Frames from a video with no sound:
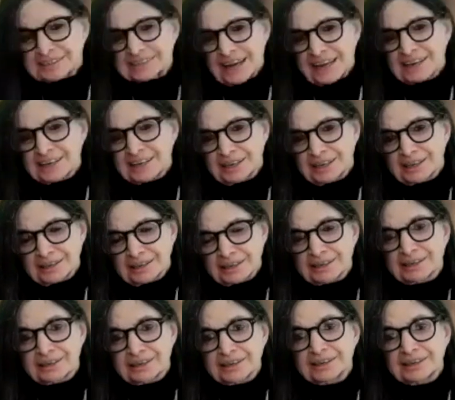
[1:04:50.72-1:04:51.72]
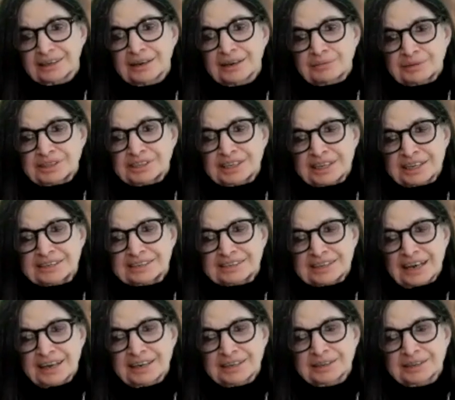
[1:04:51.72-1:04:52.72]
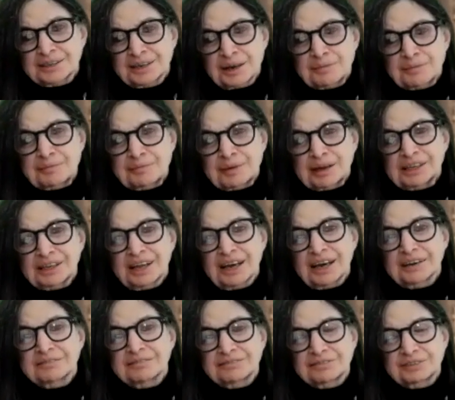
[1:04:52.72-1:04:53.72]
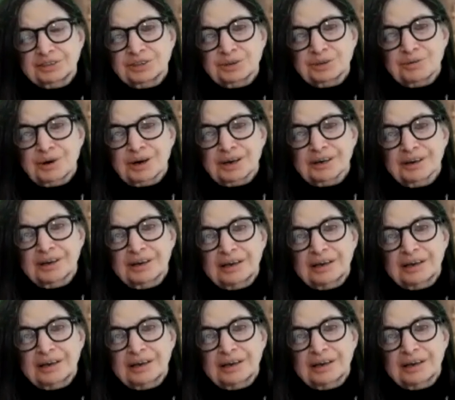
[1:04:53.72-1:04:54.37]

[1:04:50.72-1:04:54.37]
exciting, it was an exciting time in my life for sure.